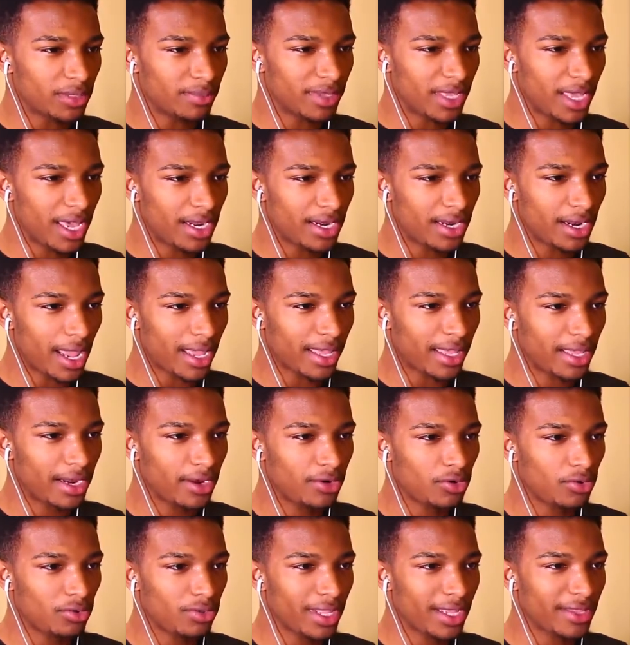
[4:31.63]
kind of I kind of
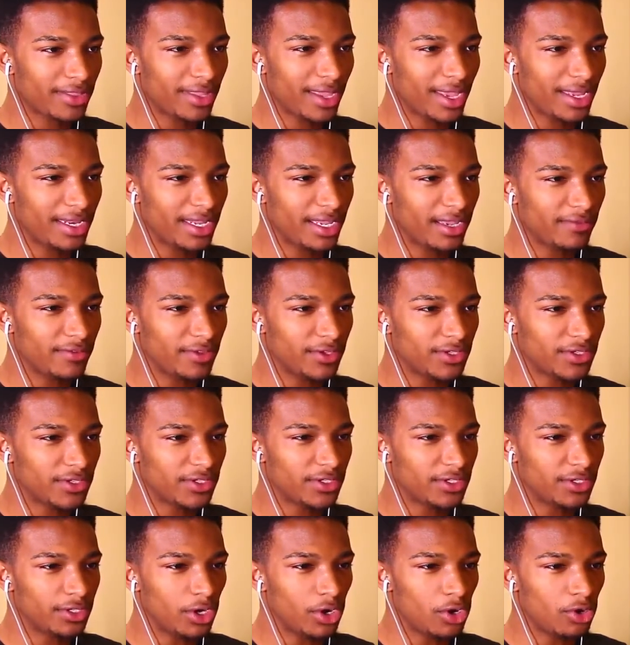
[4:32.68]
don't like the idea of this
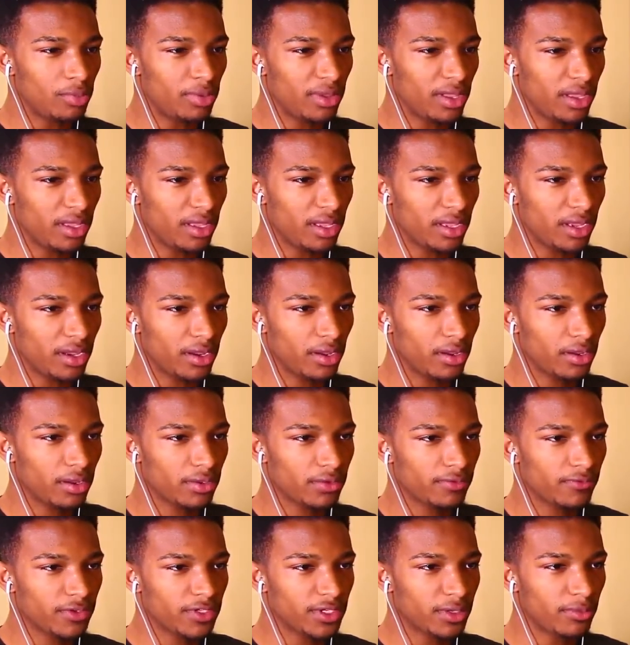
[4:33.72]
snow being here.
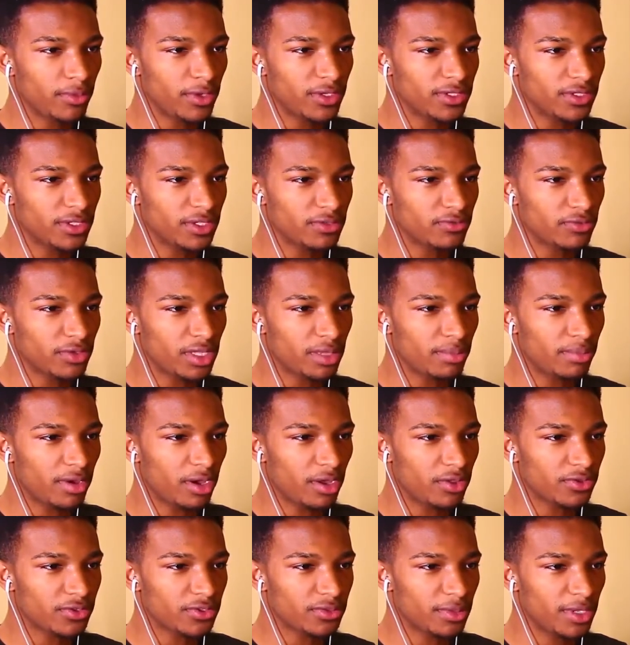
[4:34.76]
For some reason, this really
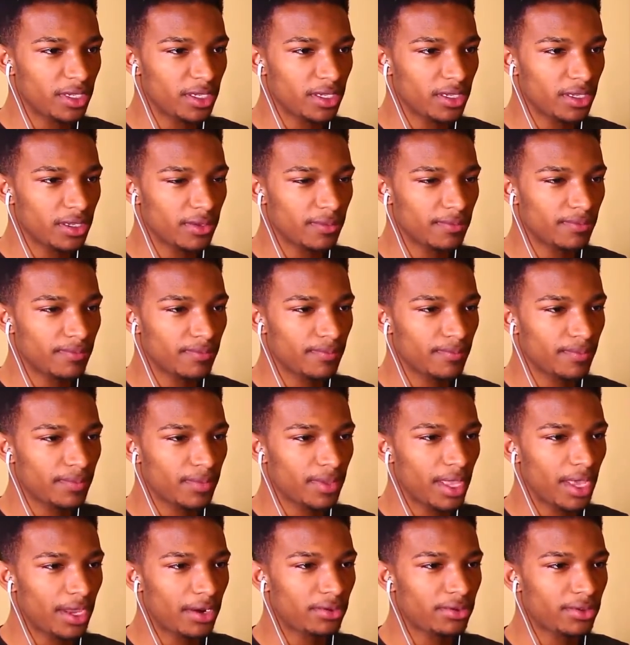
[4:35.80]
bothers me.
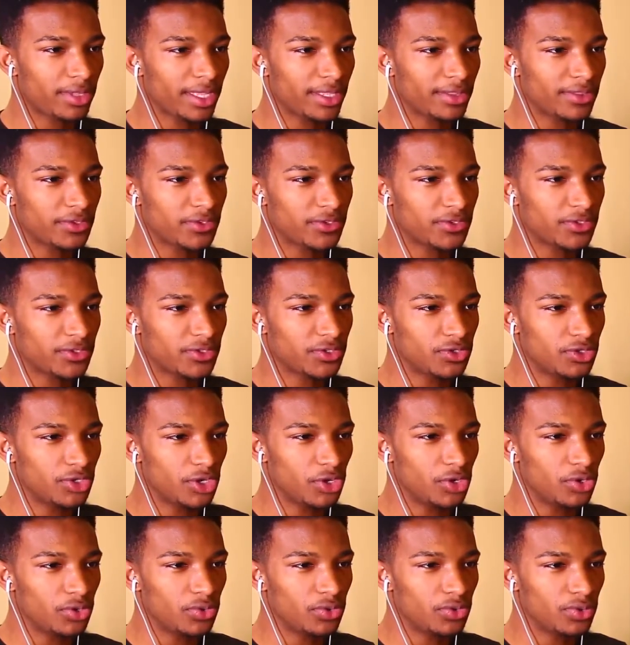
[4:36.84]
I don't like this
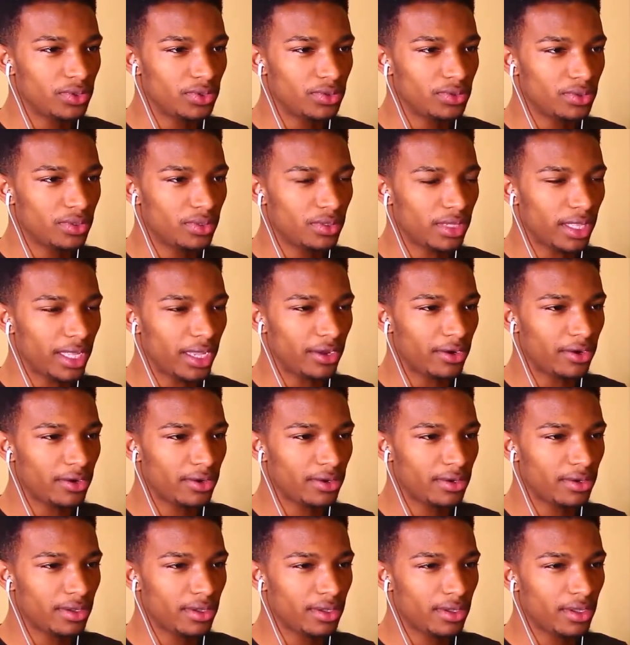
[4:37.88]
snow layer.
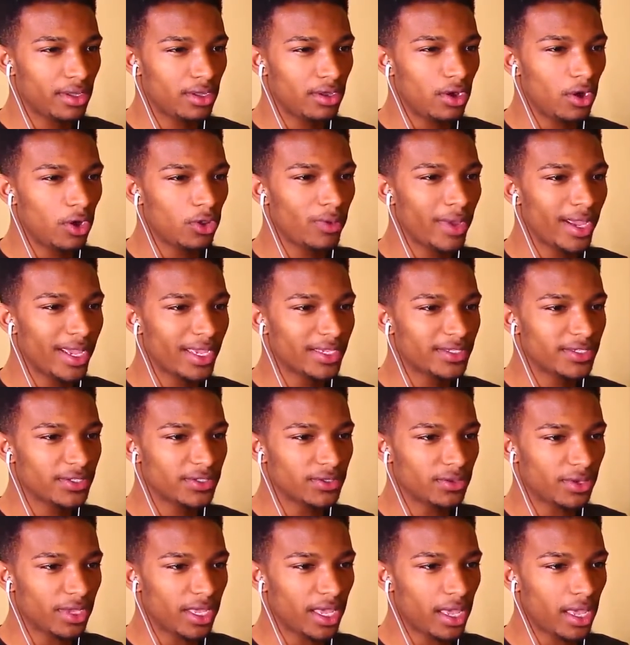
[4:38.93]
Although I guess it's
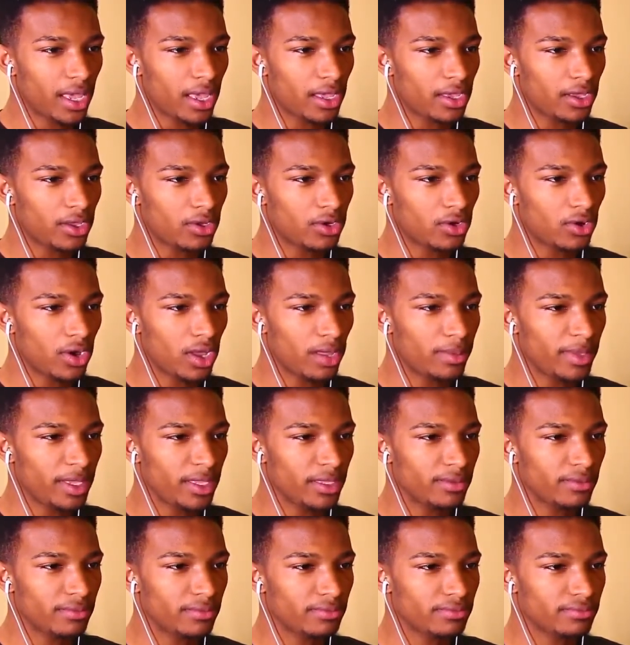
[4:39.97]
okay, you know. I
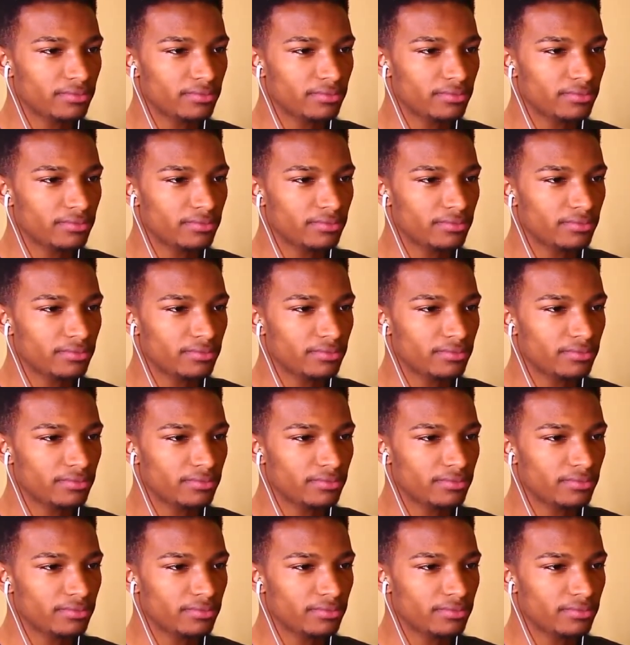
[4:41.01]
mean,